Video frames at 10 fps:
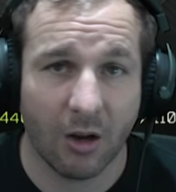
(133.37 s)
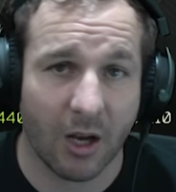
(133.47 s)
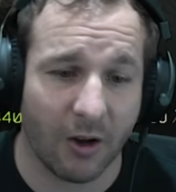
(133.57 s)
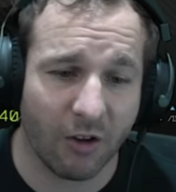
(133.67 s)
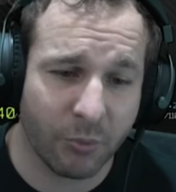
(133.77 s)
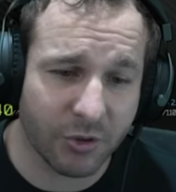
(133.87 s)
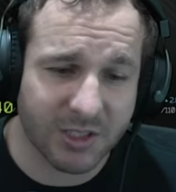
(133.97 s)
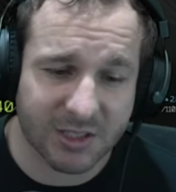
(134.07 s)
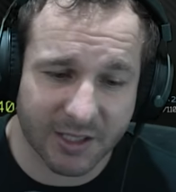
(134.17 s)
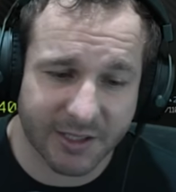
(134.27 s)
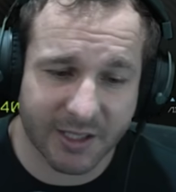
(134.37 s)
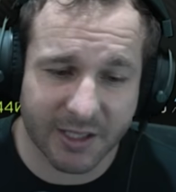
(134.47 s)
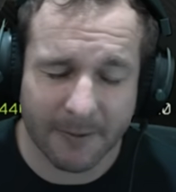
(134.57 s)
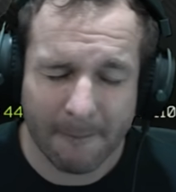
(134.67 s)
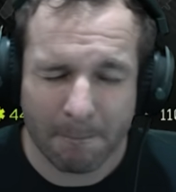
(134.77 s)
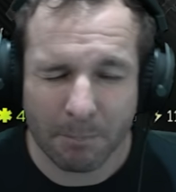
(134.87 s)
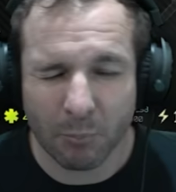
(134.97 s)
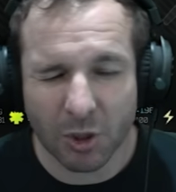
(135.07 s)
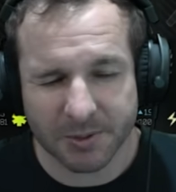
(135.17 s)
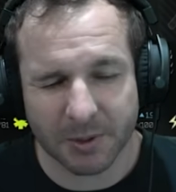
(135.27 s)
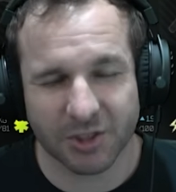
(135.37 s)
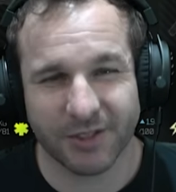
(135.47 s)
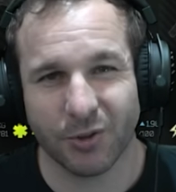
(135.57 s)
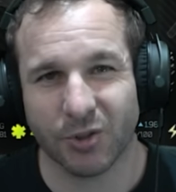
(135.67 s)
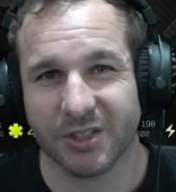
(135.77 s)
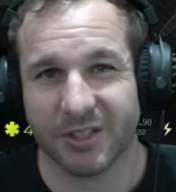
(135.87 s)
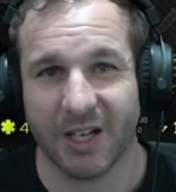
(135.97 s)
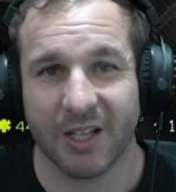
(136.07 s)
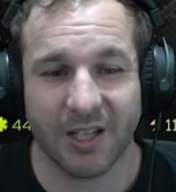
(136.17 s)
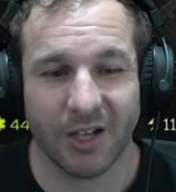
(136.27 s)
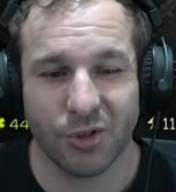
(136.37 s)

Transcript: I've put the sling there mostly because if you're on a standard account,